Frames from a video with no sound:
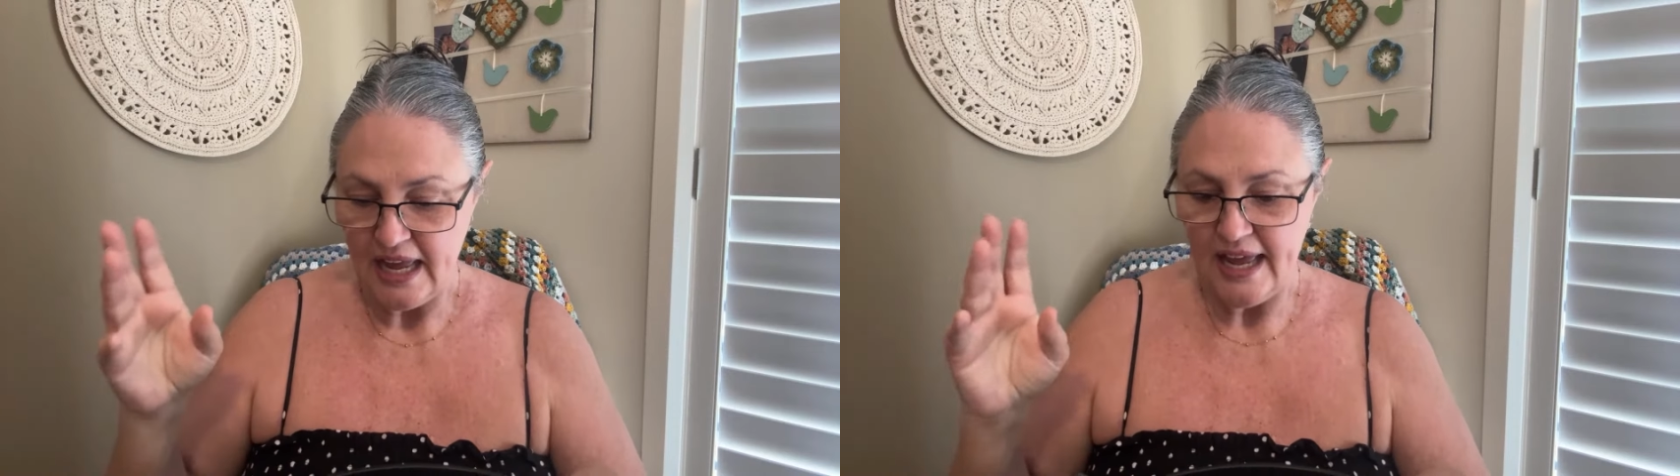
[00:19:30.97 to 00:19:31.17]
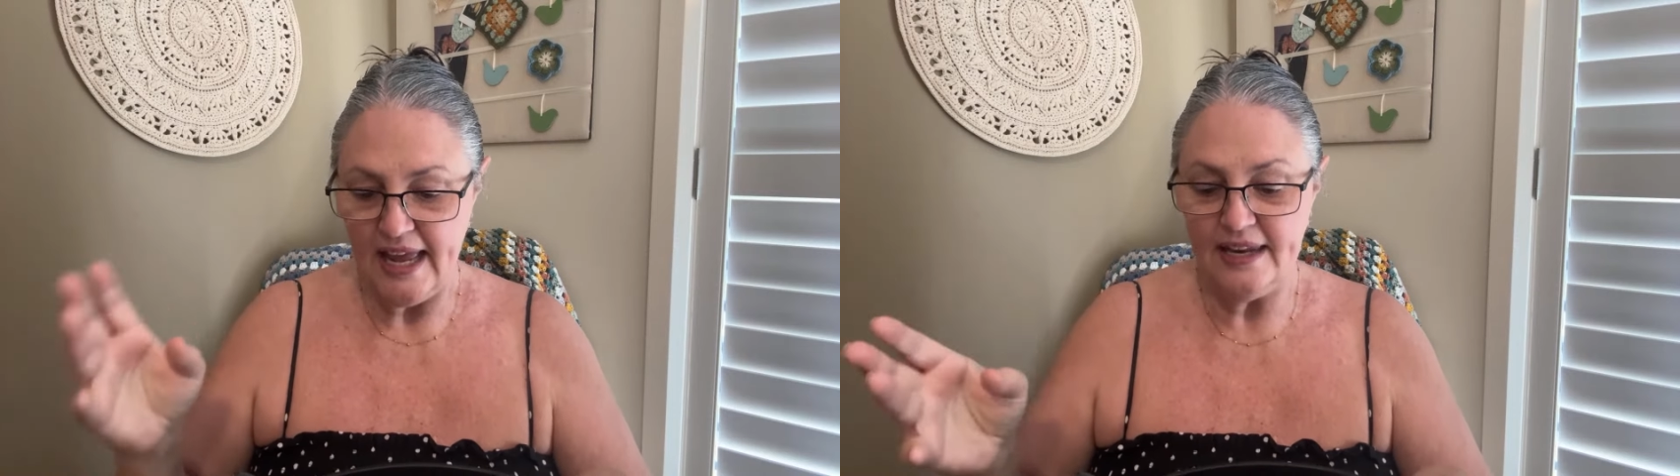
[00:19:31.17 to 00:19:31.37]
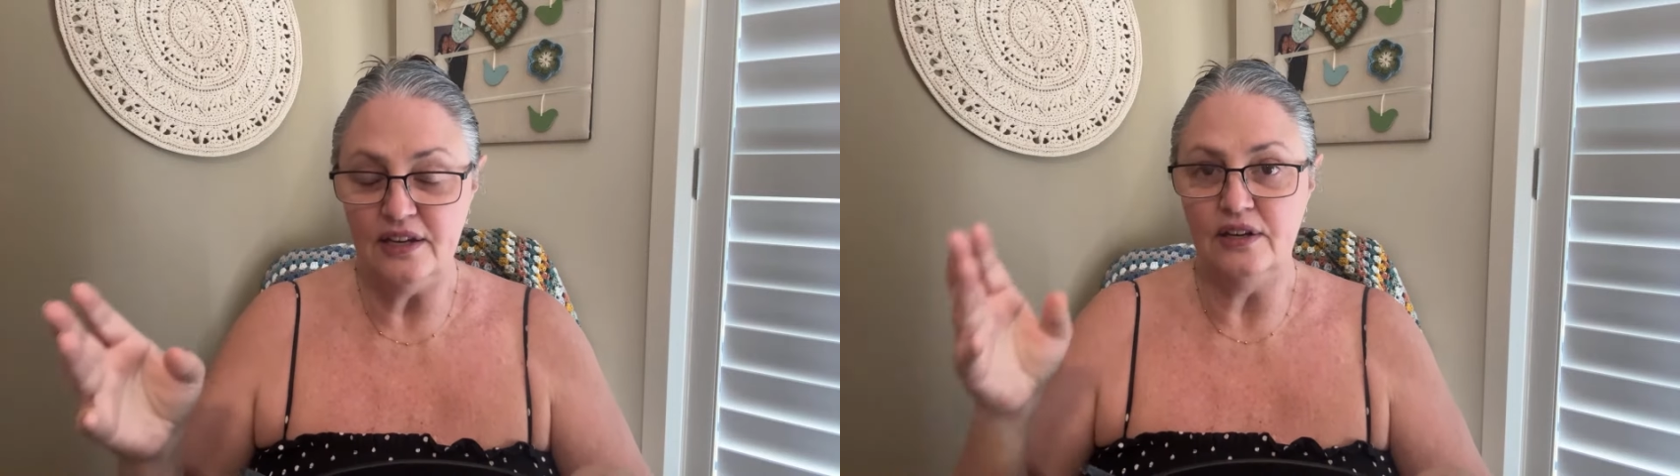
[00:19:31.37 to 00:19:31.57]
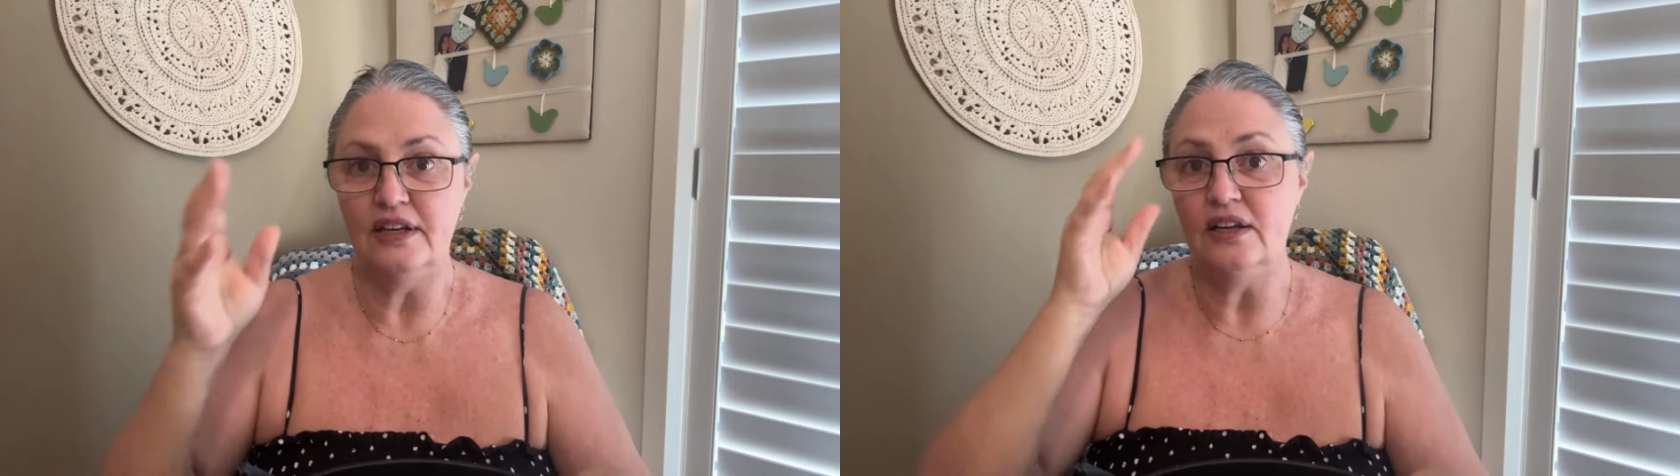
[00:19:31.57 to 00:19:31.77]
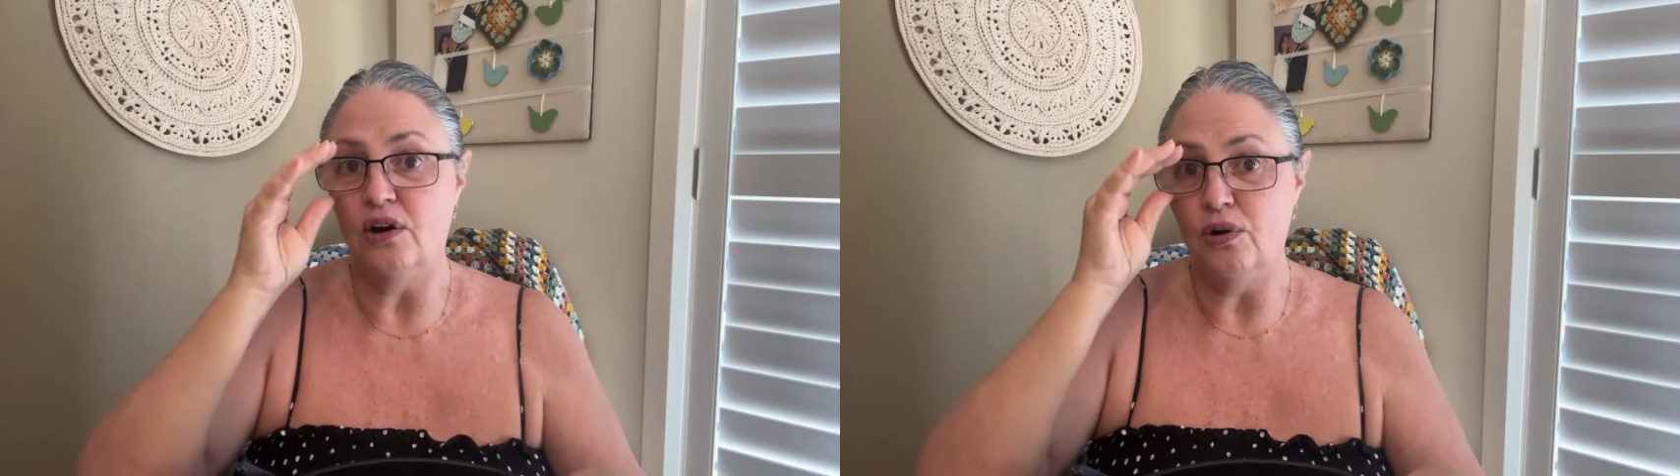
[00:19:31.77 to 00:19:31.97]
and it
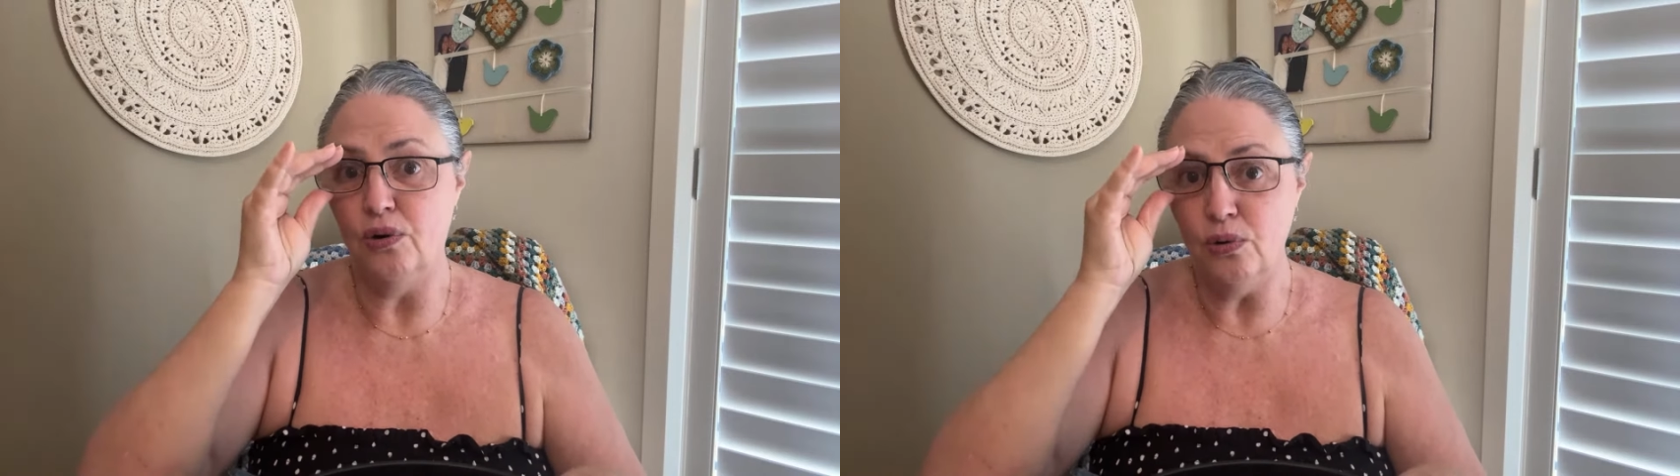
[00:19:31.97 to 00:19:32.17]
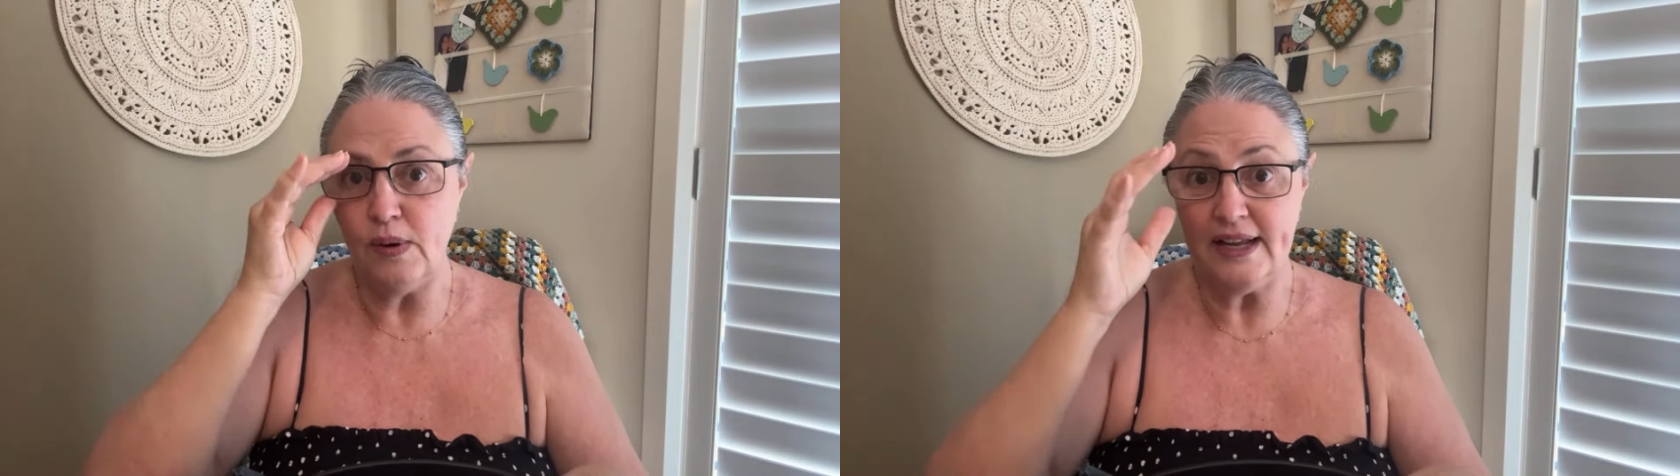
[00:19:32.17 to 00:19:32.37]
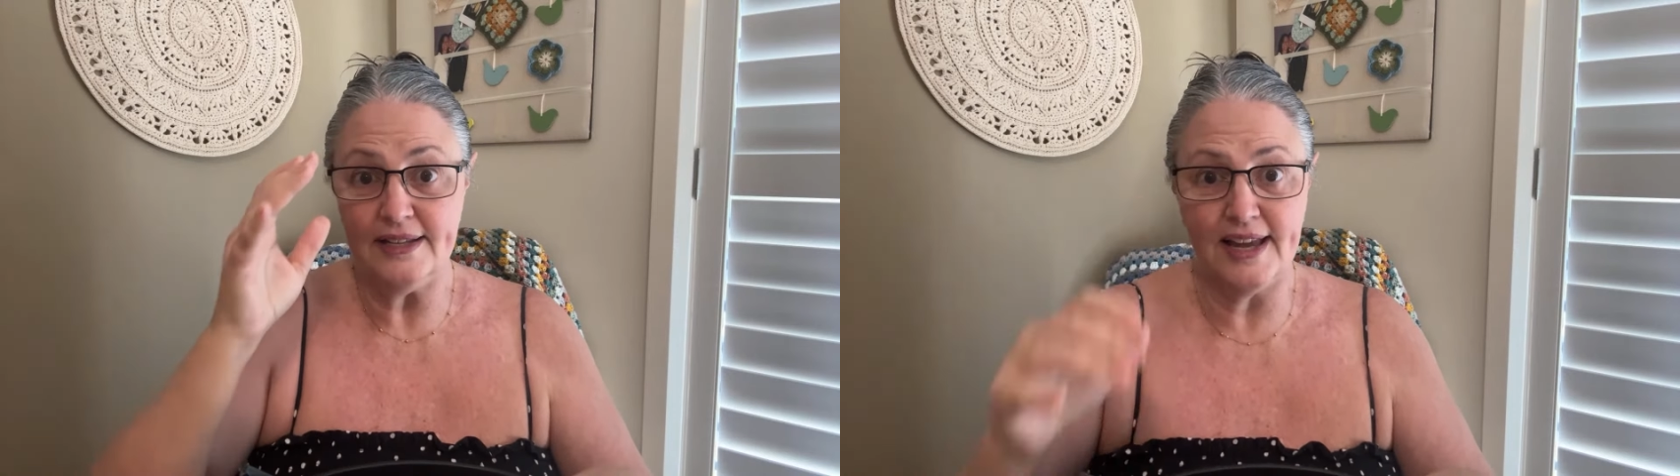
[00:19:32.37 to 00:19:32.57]
always